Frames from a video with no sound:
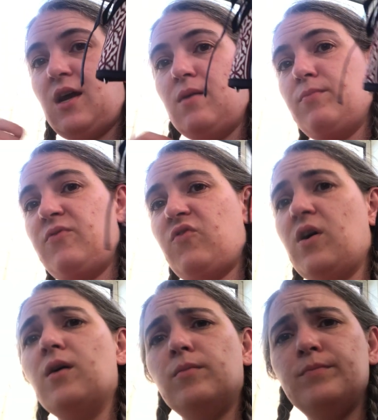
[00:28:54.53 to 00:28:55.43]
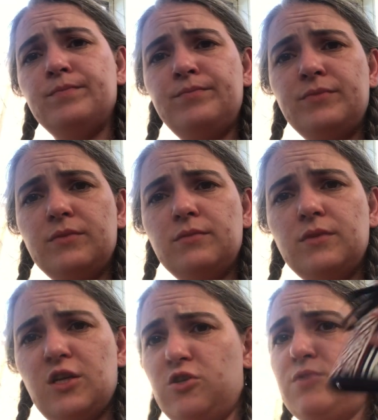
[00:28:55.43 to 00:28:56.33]
up from
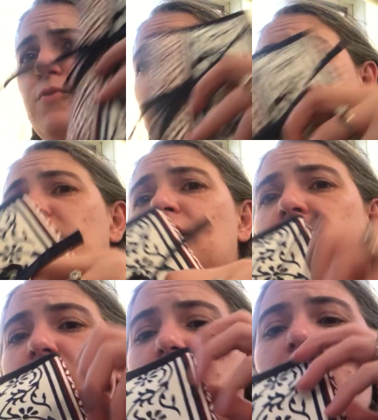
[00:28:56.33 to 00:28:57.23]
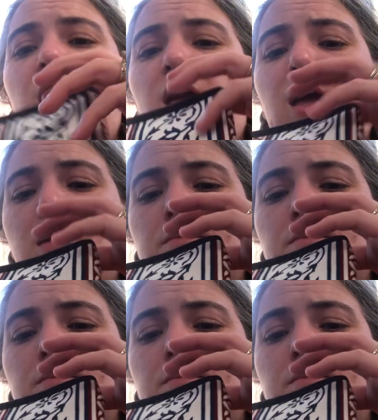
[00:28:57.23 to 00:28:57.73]
Knitter's Pride a